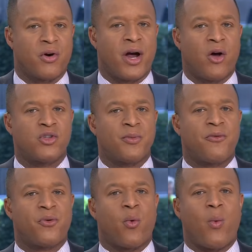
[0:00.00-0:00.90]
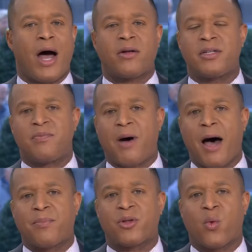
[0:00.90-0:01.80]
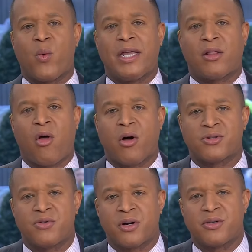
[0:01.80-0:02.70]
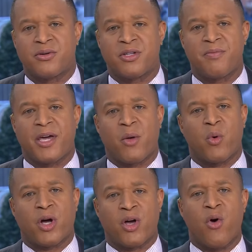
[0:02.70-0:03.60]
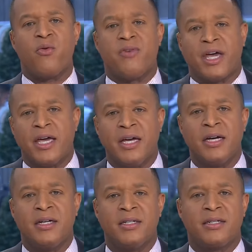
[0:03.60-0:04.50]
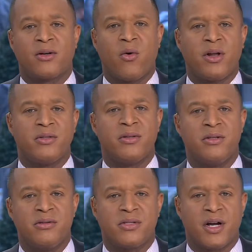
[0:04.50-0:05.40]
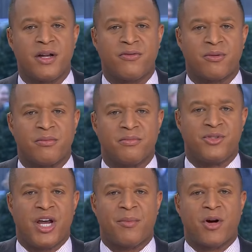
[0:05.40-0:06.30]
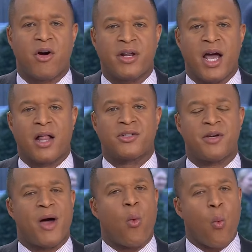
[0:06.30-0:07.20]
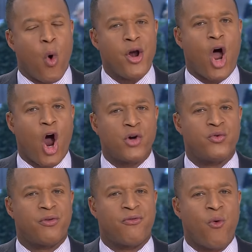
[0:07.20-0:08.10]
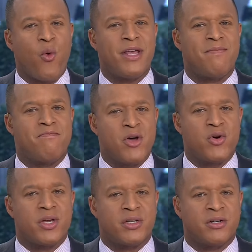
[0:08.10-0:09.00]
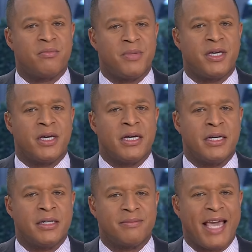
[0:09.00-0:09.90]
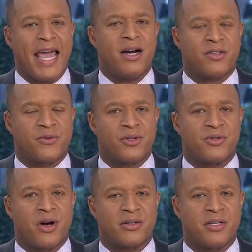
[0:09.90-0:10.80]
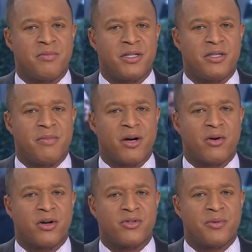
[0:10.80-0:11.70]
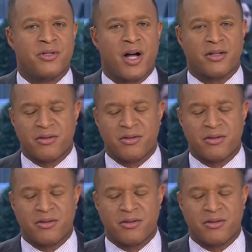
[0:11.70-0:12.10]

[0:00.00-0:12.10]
eligible for the wildly popular weight loss drugs Ozempic and Wegovy. According to a new study from JAMA Cardiology, about 140 million could be candidates for the drugs. NBC medical contributor Dr.